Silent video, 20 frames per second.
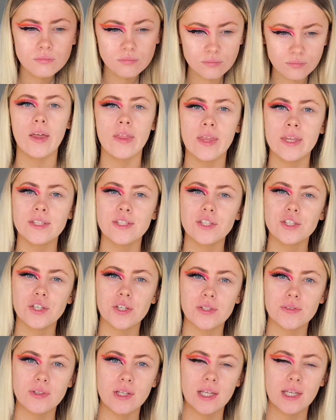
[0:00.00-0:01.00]
And then to
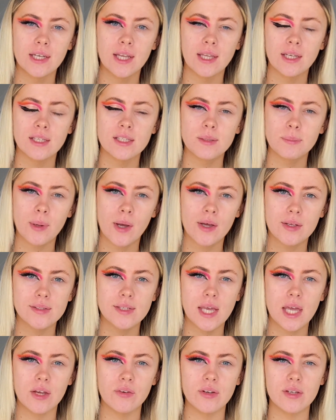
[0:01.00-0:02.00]
just fill in any sparse
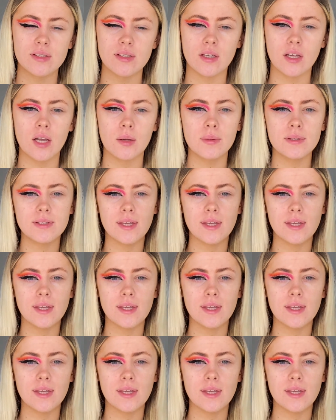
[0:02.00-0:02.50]
areas, I'm going to be